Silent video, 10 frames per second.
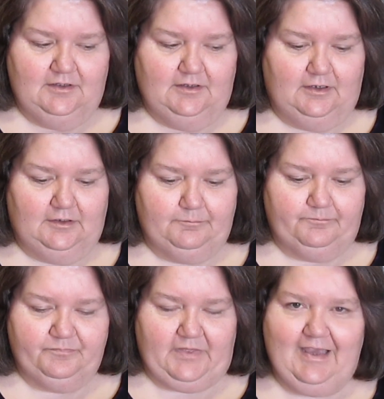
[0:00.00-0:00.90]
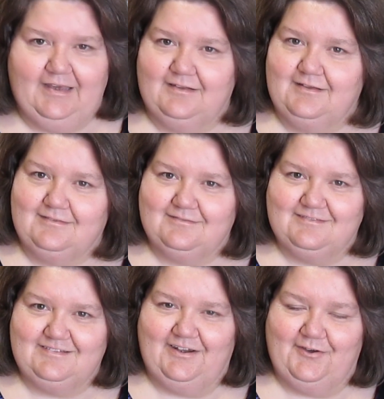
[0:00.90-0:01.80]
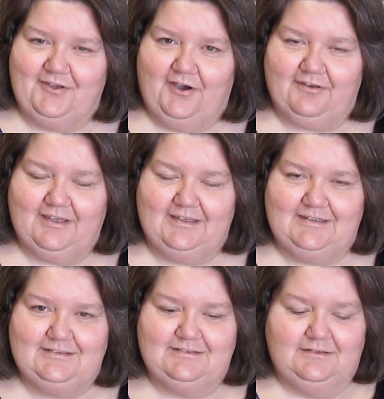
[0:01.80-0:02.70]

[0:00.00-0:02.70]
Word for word: I hate that, you know, y'all can't